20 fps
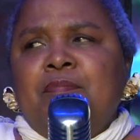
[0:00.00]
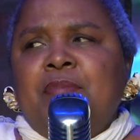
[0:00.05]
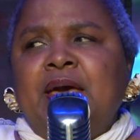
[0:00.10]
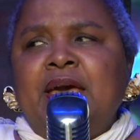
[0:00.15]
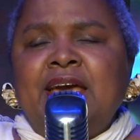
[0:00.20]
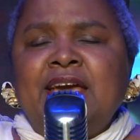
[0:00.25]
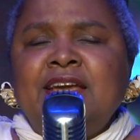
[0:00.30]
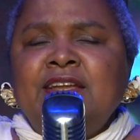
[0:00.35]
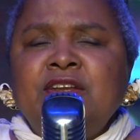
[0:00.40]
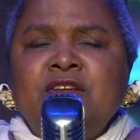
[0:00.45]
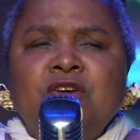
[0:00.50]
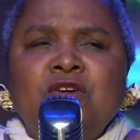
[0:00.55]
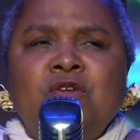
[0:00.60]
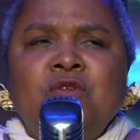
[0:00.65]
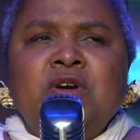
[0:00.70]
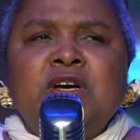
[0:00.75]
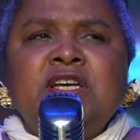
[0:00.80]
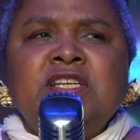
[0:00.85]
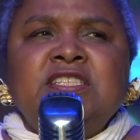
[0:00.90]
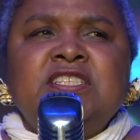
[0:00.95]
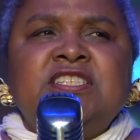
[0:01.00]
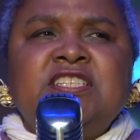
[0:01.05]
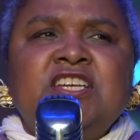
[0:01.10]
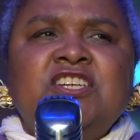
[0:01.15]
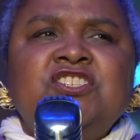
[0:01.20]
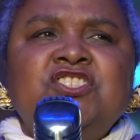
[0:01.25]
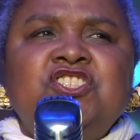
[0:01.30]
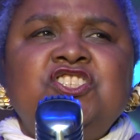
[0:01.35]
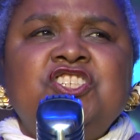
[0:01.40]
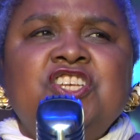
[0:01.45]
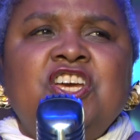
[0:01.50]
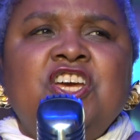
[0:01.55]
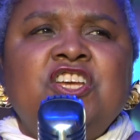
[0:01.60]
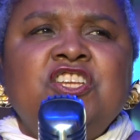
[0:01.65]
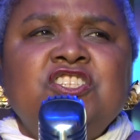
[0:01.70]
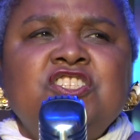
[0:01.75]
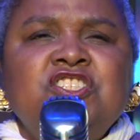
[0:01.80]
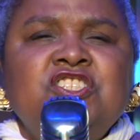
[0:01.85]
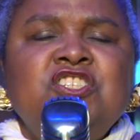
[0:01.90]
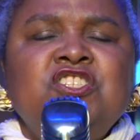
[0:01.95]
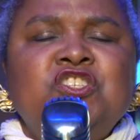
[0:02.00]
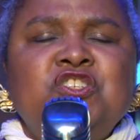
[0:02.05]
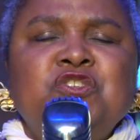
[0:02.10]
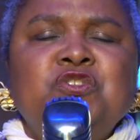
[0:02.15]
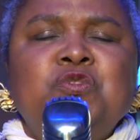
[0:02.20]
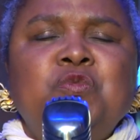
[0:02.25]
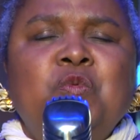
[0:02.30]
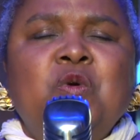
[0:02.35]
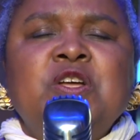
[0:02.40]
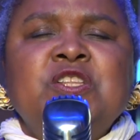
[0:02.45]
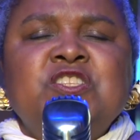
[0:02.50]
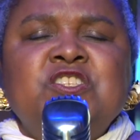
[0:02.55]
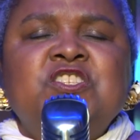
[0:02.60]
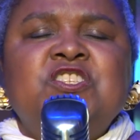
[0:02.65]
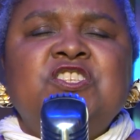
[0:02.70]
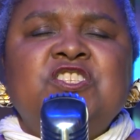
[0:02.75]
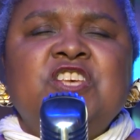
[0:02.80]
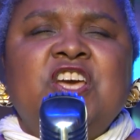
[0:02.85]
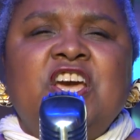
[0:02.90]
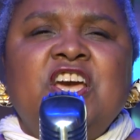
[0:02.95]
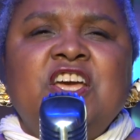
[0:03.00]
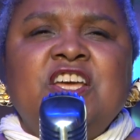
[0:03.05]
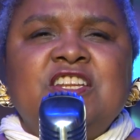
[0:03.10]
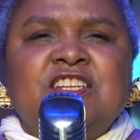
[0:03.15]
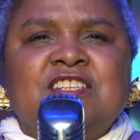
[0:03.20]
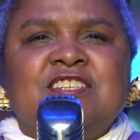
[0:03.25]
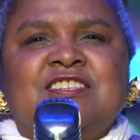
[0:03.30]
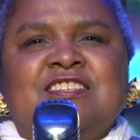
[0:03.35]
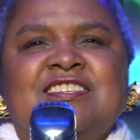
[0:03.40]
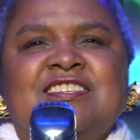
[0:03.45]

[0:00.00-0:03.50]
Pay no attention to what's said.